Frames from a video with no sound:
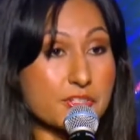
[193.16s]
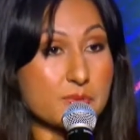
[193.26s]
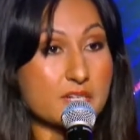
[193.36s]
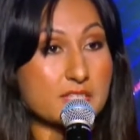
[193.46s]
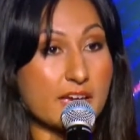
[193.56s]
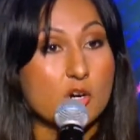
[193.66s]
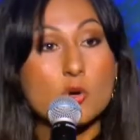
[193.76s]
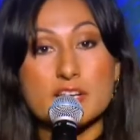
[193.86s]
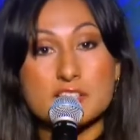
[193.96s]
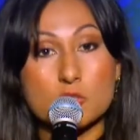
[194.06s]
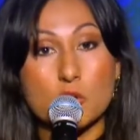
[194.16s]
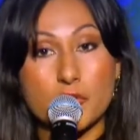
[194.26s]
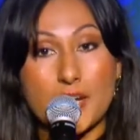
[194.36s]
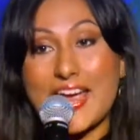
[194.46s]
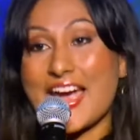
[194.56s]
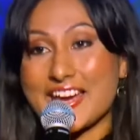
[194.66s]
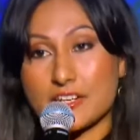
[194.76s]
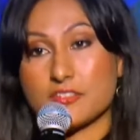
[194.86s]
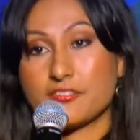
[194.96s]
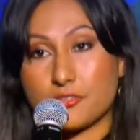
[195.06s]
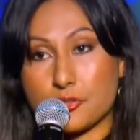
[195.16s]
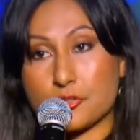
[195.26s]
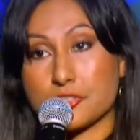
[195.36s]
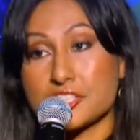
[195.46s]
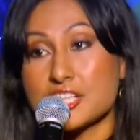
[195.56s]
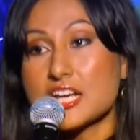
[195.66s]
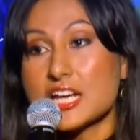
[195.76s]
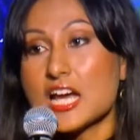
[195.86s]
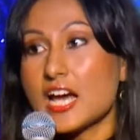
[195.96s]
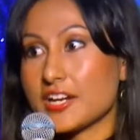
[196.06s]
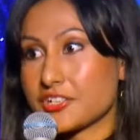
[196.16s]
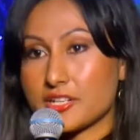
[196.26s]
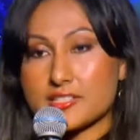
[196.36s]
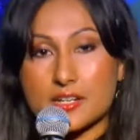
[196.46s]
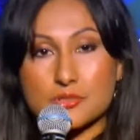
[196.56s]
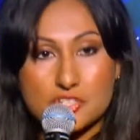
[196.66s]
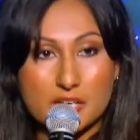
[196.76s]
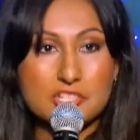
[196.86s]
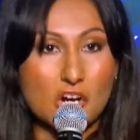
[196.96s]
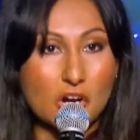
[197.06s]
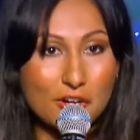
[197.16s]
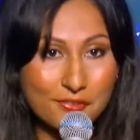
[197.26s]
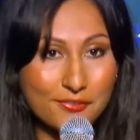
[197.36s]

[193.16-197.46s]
because I always thought that I hated fruit, and it turns out it was just off.